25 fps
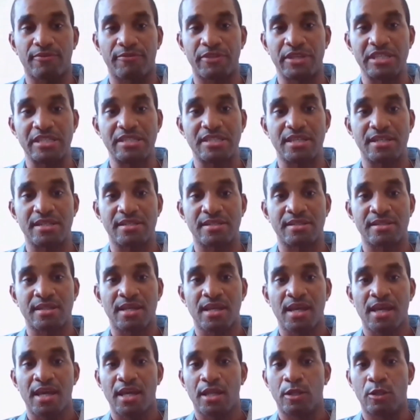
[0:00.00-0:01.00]
visit
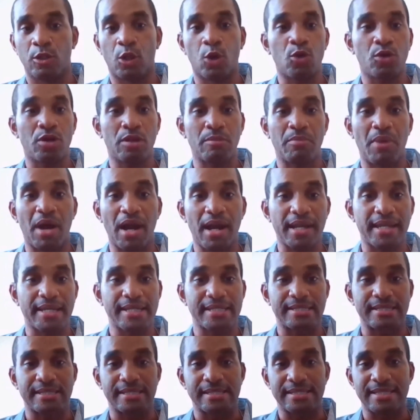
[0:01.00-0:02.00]
local
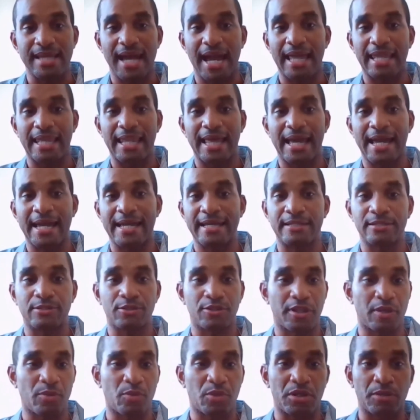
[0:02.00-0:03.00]
markets in Thailand,
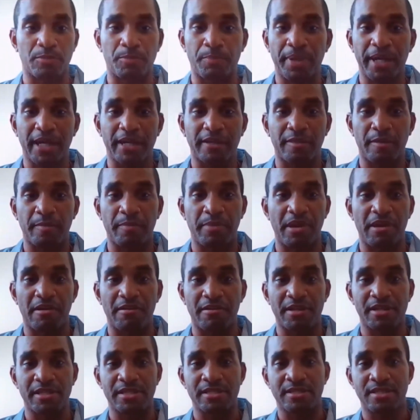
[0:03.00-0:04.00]
or they want to pick the
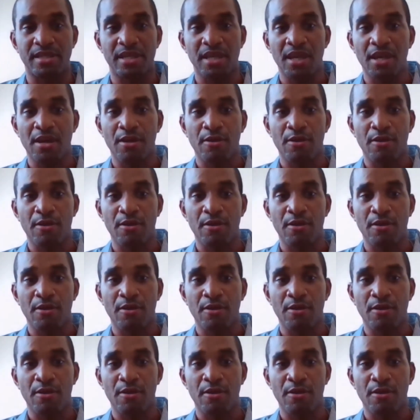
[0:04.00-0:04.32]
berries